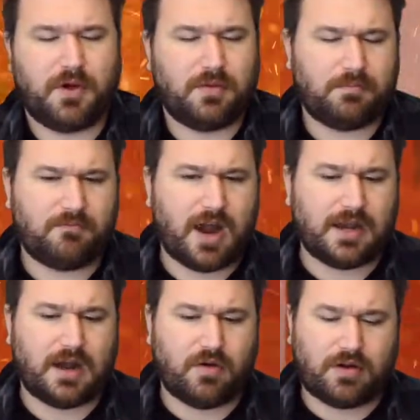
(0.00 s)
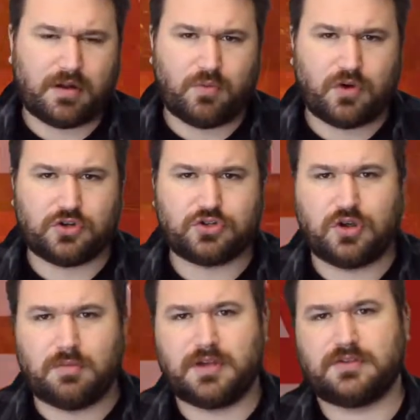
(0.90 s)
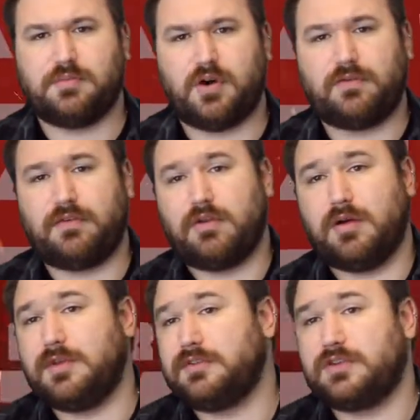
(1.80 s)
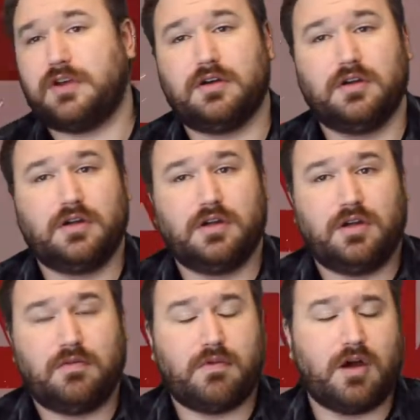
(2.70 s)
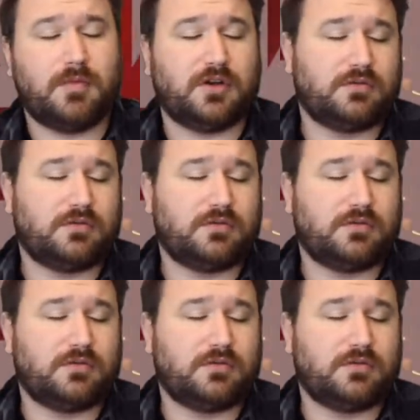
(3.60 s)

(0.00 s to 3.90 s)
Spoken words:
but right now I want to show my support for Roman. So Roman,